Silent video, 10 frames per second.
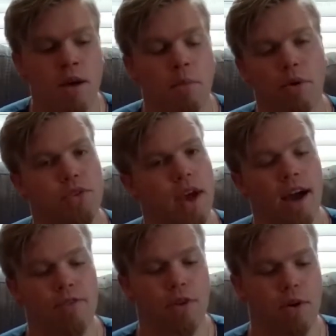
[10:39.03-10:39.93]
Both the
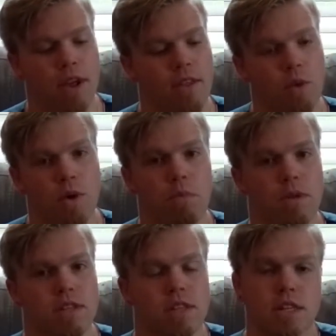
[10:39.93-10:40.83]
iPhone and the
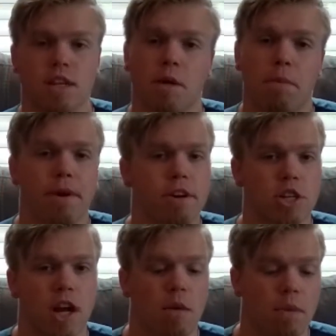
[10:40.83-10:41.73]
OnePlus 6 did a better
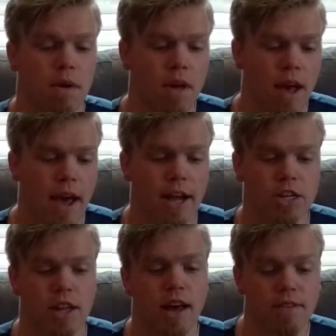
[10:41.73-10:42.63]
job
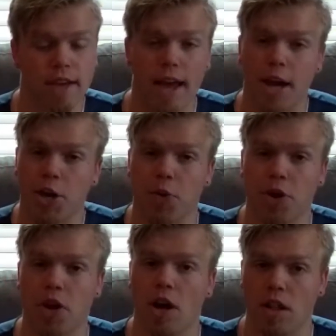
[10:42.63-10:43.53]
actually having
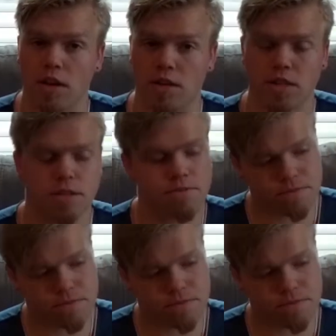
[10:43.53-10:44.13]
accurate colors.